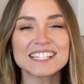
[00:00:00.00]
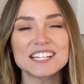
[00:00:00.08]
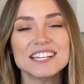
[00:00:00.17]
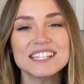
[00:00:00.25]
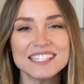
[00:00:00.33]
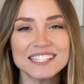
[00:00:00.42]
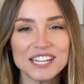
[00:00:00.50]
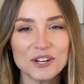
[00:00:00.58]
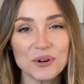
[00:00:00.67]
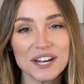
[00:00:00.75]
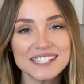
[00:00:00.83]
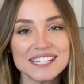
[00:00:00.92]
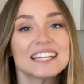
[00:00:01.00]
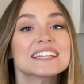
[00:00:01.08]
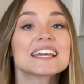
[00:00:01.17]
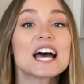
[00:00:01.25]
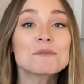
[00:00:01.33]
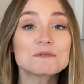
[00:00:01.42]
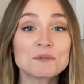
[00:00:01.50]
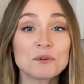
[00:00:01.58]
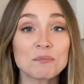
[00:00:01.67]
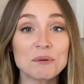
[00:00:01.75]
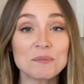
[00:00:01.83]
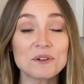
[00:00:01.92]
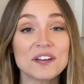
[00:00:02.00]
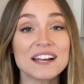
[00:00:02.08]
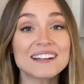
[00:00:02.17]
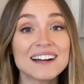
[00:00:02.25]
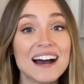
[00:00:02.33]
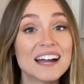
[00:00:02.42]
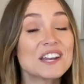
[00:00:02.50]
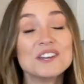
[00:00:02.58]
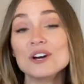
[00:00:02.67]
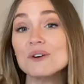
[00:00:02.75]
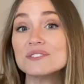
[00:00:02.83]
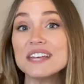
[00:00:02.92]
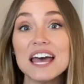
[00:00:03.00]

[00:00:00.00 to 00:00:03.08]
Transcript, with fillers: a secret because it helps me remember that God knows